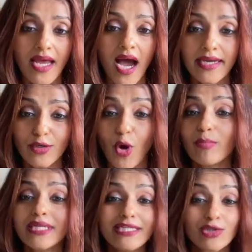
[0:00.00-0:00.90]
I
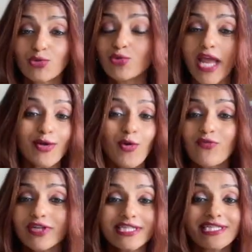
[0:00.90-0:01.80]
normally do like over
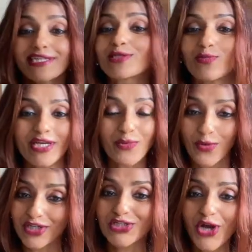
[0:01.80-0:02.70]
a 6-week
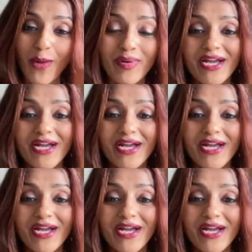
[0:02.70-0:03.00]
workshop,